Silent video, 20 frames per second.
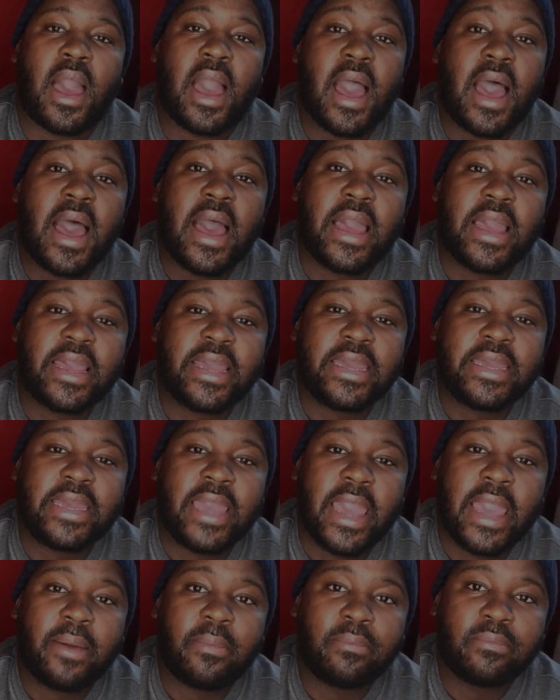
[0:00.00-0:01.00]
I
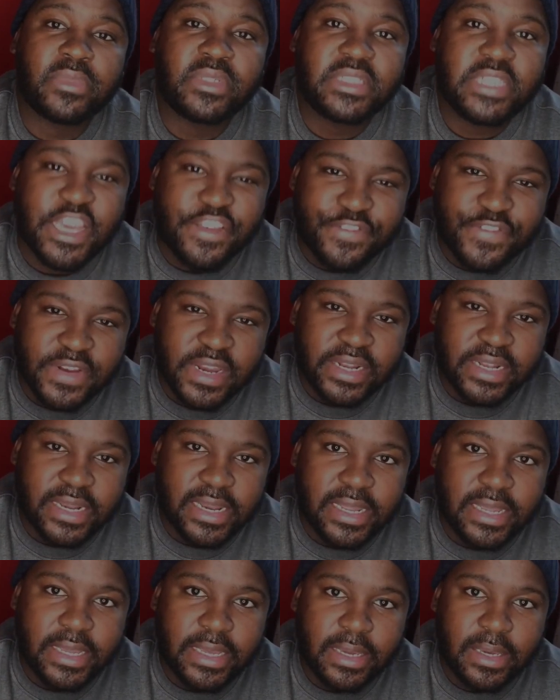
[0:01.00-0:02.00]
am
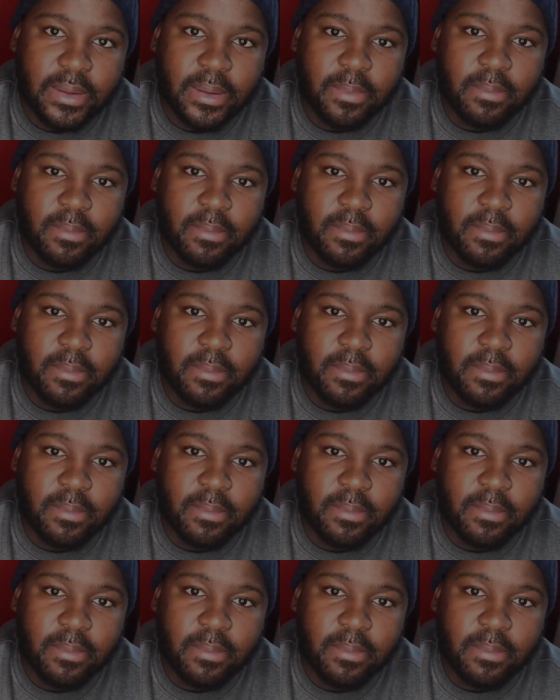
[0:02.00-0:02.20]
definitely